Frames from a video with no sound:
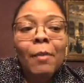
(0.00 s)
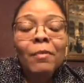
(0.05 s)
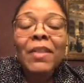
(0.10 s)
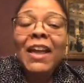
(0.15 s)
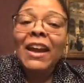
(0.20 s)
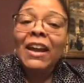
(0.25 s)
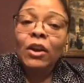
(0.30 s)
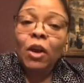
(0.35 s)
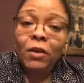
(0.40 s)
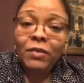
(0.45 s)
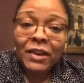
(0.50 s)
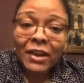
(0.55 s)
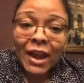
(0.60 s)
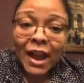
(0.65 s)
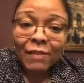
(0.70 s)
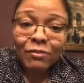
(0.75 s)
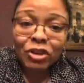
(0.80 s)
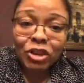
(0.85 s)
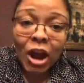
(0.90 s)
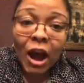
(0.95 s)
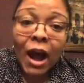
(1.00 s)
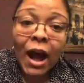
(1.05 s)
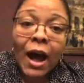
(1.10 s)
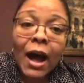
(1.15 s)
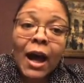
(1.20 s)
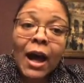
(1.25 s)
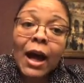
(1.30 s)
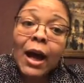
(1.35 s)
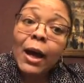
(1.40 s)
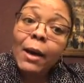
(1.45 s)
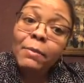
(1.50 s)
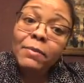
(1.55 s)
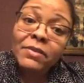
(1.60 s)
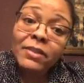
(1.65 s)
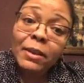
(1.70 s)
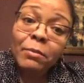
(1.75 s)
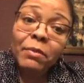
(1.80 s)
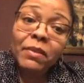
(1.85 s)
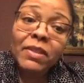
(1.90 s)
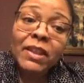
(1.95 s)
They can often have jobs.
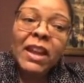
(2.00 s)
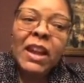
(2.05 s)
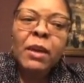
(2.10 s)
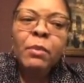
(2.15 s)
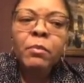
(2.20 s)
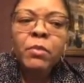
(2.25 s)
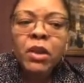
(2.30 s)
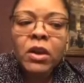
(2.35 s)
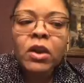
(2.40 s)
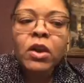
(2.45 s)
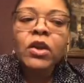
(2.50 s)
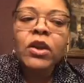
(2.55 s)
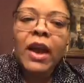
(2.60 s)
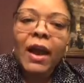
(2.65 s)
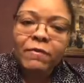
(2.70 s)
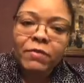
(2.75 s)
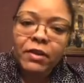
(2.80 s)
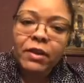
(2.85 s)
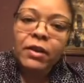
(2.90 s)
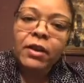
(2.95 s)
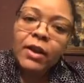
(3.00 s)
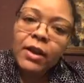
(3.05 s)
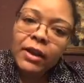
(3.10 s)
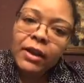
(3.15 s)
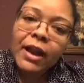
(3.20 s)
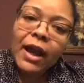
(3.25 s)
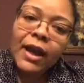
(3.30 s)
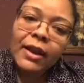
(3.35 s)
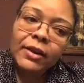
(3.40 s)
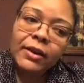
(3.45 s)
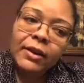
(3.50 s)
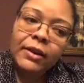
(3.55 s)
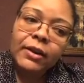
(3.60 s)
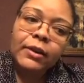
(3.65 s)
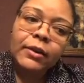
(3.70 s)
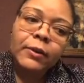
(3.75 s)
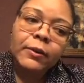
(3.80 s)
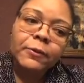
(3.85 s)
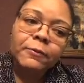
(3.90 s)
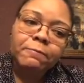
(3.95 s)
Some of them, you have to kind
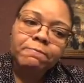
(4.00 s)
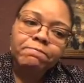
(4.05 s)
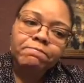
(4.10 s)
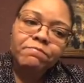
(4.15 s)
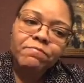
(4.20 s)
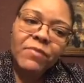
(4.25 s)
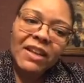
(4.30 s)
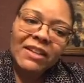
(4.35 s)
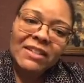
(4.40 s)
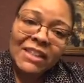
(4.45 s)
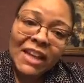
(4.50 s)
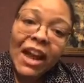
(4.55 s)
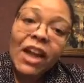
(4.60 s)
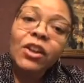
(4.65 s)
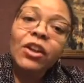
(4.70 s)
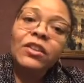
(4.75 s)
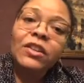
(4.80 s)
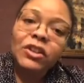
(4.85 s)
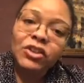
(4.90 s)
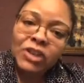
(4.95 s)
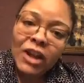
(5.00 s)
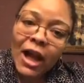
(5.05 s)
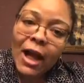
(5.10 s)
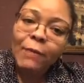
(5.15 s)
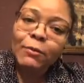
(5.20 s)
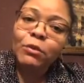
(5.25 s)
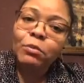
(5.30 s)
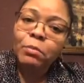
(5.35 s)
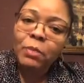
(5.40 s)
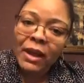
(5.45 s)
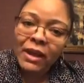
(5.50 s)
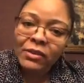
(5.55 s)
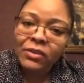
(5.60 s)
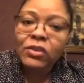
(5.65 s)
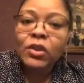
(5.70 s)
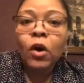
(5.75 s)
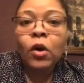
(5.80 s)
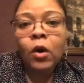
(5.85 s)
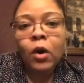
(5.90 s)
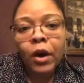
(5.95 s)
of tailor the jobs
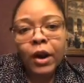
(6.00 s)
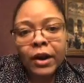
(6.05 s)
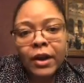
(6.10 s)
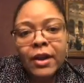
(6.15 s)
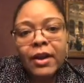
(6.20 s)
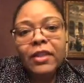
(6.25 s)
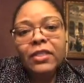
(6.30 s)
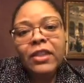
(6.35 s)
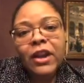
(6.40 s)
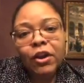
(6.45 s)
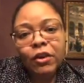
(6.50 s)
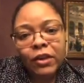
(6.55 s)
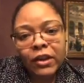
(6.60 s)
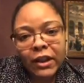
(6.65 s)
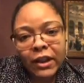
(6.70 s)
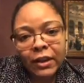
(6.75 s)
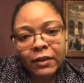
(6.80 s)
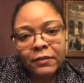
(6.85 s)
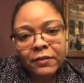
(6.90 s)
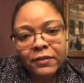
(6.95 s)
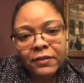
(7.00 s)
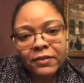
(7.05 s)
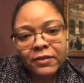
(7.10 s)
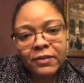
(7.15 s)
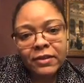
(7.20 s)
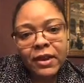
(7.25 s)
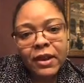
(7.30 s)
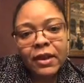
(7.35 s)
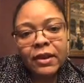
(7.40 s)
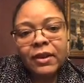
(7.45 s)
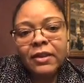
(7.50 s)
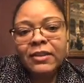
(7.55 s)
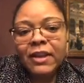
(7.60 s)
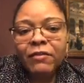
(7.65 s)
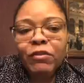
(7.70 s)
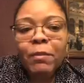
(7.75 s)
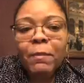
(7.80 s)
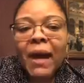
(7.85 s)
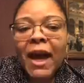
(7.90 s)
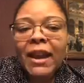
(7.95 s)
based on their gifts, because
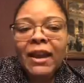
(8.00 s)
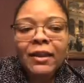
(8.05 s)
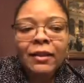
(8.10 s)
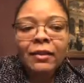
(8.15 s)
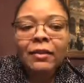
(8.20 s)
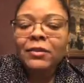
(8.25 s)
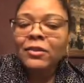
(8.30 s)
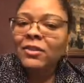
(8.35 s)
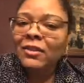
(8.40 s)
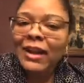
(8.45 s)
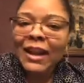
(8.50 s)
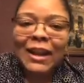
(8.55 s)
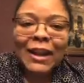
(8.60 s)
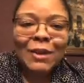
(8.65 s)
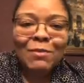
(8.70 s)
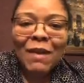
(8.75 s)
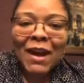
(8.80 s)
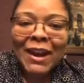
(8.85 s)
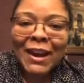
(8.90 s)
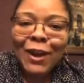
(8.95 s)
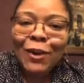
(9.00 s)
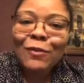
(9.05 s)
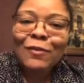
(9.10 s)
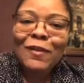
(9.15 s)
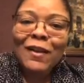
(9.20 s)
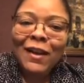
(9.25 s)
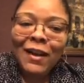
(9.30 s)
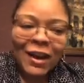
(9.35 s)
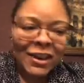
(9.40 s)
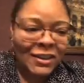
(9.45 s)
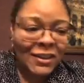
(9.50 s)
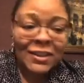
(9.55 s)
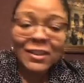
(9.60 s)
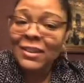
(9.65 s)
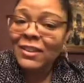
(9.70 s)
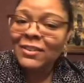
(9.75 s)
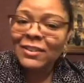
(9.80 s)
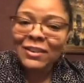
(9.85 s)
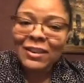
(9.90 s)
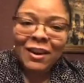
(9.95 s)
everybody, just like anybody else,
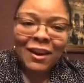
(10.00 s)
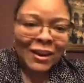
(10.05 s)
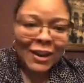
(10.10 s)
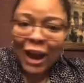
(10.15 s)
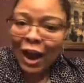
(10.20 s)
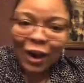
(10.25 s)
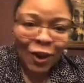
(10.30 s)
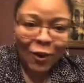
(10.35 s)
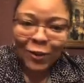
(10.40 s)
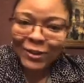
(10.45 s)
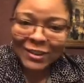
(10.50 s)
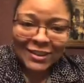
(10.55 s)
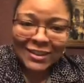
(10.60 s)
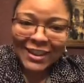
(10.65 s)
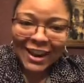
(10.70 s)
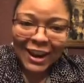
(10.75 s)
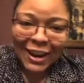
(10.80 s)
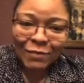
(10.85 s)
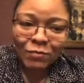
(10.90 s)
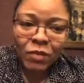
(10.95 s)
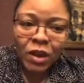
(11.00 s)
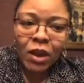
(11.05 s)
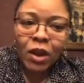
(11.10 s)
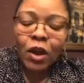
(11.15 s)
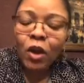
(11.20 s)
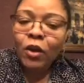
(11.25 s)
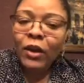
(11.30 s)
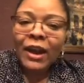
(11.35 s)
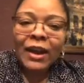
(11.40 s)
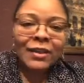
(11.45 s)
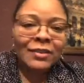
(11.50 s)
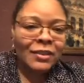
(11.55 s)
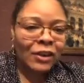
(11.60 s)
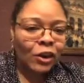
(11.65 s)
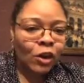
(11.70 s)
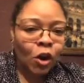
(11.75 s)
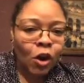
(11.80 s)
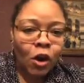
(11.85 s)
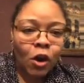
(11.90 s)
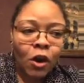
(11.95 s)
autistics are not all the same. Okay, it's a
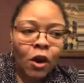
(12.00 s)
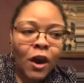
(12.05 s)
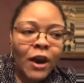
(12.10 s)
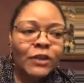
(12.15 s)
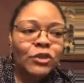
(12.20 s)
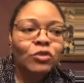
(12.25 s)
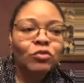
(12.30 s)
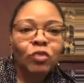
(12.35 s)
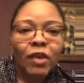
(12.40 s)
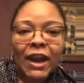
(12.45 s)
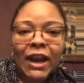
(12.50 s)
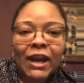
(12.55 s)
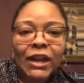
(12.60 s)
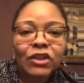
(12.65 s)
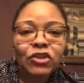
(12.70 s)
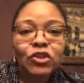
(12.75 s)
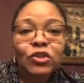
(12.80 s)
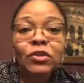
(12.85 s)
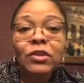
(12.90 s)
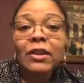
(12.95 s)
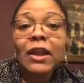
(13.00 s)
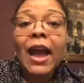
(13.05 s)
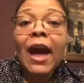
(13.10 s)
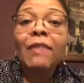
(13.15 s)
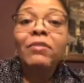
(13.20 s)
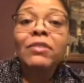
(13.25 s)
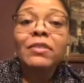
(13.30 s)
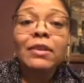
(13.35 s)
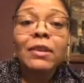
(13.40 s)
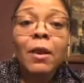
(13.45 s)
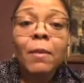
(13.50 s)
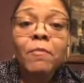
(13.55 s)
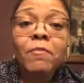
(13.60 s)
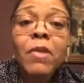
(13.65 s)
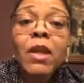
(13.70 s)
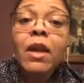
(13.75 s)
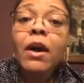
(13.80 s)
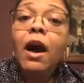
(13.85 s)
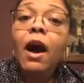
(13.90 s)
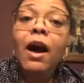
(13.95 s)
large range. You have some
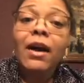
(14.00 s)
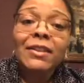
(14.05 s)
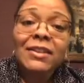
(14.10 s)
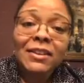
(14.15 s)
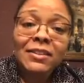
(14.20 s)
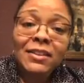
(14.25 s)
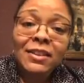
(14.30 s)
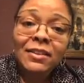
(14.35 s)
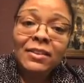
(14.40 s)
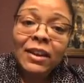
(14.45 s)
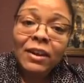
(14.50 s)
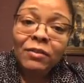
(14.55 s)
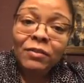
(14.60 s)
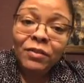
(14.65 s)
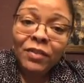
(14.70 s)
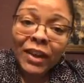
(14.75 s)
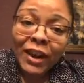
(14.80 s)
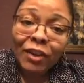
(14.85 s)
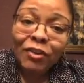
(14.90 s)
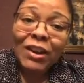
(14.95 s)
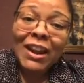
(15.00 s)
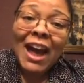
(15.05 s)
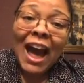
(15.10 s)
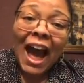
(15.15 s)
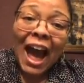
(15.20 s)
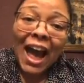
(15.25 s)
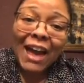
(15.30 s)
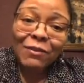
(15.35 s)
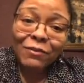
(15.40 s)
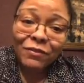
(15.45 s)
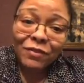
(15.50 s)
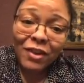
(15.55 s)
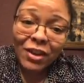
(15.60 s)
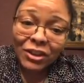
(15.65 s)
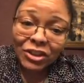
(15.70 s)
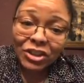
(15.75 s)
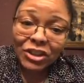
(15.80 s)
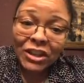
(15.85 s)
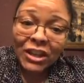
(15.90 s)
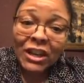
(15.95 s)
autistics that are very high
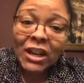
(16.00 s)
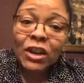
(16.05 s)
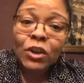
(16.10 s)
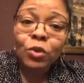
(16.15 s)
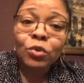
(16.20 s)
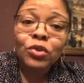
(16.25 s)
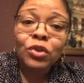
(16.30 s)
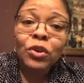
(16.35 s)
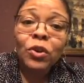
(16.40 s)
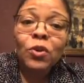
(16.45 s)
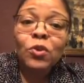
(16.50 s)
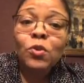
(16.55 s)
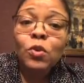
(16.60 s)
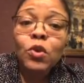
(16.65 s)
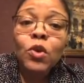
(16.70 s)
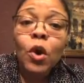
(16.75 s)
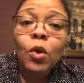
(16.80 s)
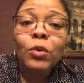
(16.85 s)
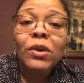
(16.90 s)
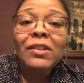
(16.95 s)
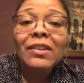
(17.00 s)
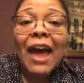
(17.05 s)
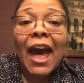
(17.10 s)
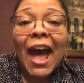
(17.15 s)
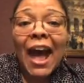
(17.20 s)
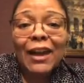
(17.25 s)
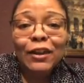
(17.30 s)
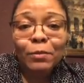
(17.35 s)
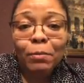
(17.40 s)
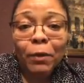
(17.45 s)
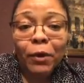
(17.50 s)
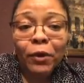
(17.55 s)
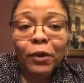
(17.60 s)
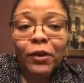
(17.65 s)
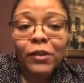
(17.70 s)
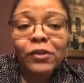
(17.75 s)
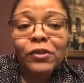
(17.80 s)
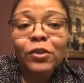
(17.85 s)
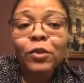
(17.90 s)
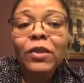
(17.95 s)
functioning, and those are known as
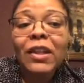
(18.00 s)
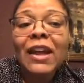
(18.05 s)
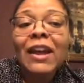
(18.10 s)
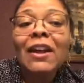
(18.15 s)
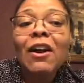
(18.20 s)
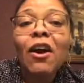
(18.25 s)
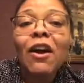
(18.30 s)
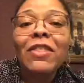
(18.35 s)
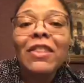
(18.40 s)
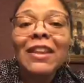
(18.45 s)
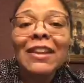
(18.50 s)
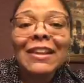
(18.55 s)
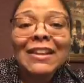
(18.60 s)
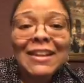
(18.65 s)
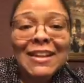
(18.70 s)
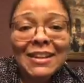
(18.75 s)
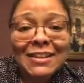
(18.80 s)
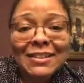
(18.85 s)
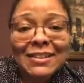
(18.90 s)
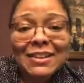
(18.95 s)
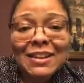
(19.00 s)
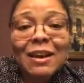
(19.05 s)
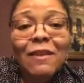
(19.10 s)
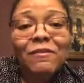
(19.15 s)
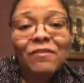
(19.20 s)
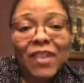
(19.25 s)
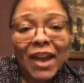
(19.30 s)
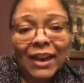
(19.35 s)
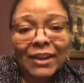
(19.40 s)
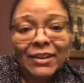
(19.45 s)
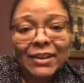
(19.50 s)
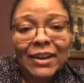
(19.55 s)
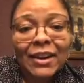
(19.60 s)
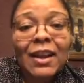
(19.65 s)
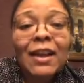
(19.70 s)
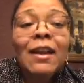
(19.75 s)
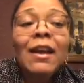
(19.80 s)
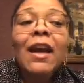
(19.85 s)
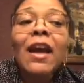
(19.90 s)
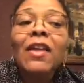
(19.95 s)
Asperger's, so they are the least
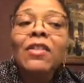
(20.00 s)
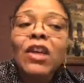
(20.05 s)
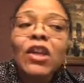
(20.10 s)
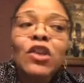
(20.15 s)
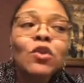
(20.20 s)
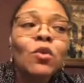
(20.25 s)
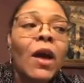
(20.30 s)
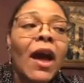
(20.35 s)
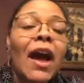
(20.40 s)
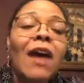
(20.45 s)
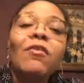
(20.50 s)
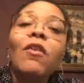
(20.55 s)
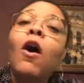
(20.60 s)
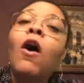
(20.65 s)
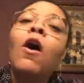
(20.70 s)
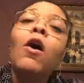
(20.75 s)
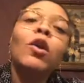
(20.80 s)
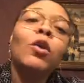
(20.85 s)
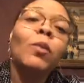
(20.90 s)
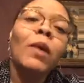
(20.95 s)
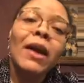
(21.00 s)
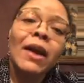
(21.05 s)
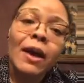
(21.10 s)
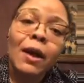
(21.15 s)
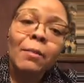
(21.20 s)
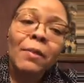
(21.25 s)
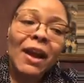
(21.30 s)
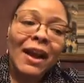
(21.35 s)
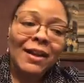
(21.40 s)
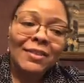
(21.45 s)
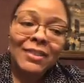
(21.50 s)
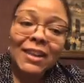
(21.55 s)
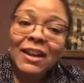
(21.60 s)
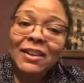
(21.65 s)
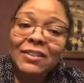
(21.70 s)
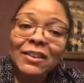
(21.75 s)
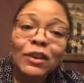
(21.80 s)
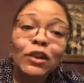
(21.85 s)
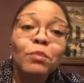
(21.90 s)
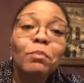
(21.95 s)
affected. And then you have all the way up, like I said,
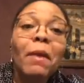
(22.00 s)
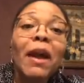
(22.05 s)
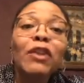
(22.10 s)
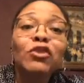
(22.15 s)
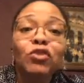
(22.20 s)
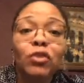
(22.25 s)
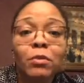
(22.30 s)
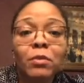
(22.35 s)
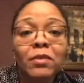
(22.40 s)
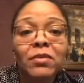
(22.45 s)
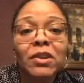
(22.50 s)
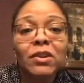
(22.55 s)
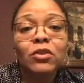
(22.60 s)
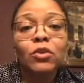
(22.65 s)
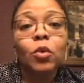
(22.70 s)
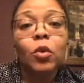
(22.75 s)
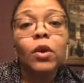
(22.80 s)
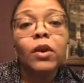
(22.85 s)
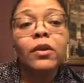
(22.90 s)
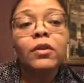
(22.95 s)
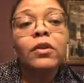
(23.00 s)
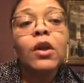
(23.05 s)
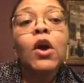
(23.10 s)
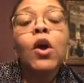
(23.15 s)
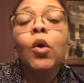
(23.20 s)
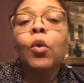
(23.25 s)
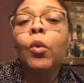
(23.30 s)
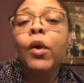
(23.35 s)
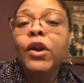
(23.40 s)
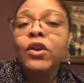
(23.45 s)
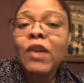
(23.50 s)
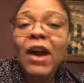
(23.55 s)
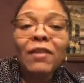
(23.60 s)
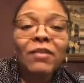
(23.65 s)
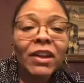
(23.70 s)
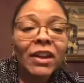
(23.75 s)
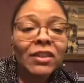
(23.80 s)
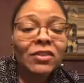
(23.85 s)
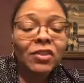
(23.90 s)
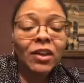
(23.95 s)
it's a spectrum of disorders where you
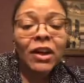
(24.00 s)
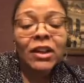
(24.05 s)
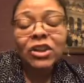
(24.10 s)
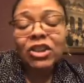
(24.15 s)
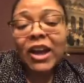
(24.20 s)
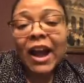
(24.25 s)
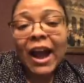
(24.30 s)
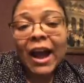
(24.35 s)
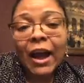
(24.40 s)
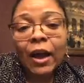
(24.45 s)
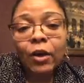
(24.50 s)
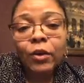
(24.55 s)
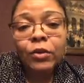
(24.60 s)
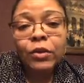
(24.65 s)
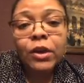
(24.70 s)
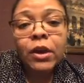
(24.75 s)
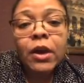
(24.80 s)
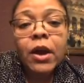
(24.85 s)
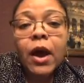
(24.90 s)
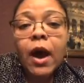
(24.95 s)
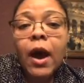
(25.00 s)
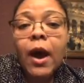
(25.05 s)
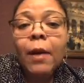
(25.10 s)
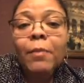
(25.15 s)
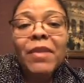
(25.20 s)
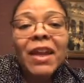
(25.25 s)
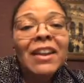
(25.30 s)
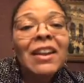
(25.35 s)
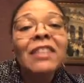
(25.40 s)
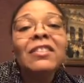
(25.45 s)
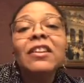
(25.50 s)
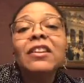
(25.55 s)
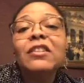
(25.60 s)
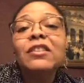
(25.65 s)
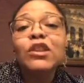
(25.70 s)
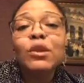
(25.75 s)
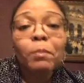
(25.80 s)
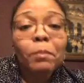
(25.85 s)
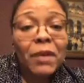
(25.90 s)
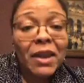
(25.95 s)
have a child that
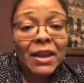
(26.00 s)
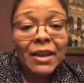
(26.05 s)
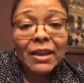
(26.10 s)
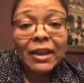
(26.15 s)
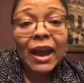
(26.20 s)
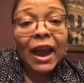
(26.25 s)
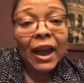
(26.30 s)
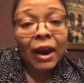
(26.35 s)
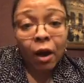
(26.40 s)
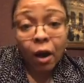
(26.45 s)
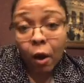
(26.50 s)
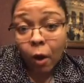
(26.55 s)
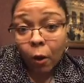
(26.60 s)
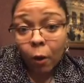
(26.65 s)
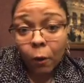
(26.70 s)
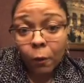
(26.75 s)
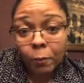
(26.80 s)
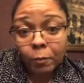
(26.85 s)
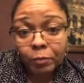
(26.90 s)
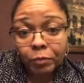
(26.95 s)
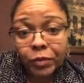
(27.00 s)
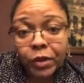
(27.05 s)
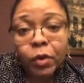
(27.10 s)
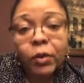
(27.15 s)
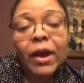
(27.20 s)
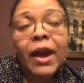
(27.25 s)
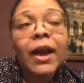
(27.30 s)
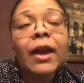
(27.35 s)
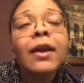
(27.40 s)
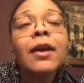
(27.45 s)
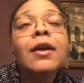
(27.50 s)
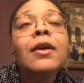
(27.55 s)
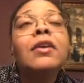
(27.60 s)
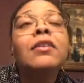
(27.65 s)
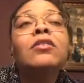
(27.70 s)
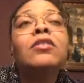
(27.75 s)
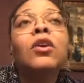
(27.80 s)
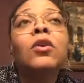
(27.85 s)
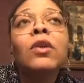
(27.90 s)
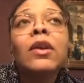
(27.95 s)
doesn't speak at all. Okay,
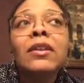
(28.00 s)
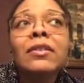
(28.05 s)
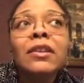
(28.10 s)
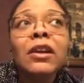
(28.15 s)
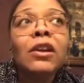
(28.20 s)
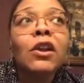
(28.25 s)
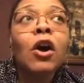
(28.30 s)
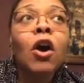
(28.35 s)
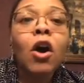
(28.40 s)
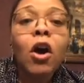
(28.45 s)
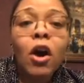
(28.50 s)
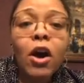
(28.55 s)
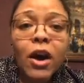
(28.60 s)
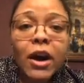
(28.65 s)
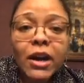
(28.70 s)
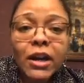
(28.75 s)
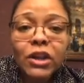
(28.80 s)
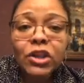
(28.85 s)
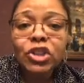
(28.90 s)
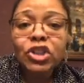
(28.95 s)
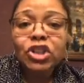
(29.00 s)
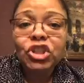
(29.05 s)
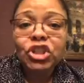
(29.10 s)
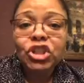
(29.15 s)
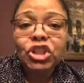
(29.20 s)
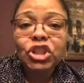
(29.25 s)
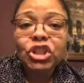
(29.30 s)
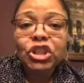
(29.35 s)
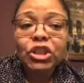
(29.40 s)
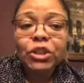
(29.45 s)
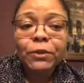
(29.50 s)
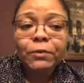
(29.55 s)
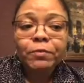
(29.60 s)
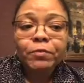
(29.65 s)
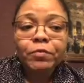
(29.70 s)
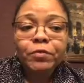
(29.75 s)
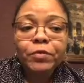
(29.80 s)
so it's a large